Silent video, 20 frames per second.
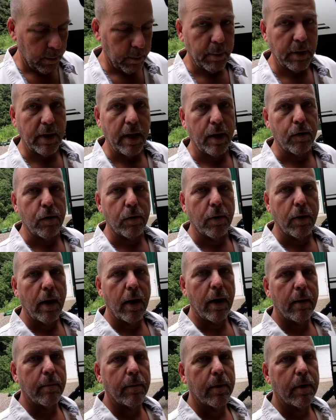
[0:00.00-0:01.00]
But that's
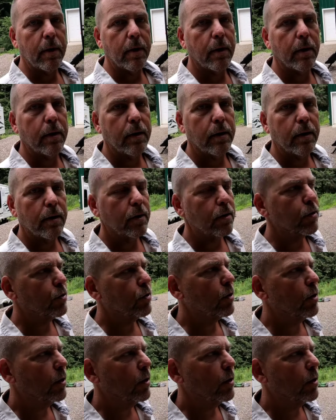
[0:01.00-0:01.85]
okay, because